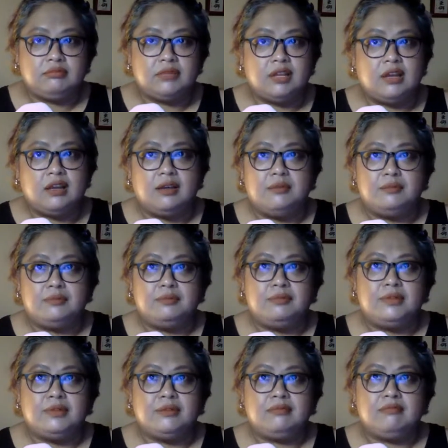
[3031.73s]
um
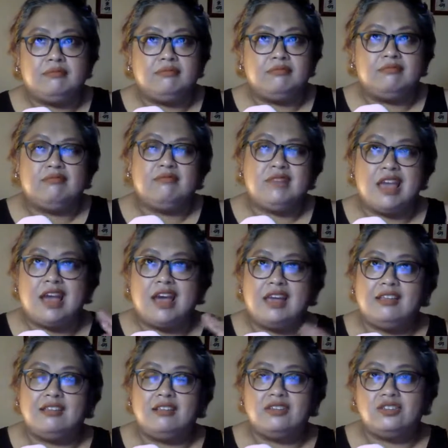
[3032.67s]

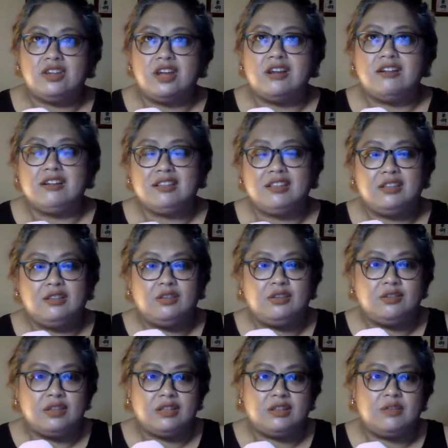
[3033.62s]
in the genre that
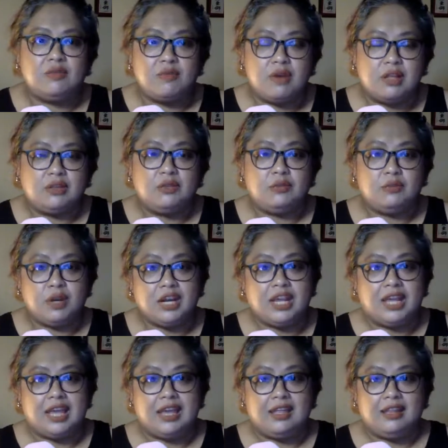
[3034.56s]
you want to work
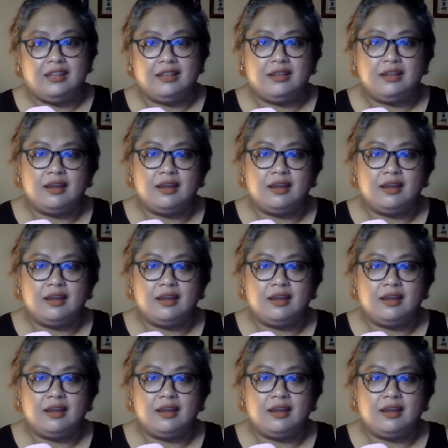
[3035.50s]
in.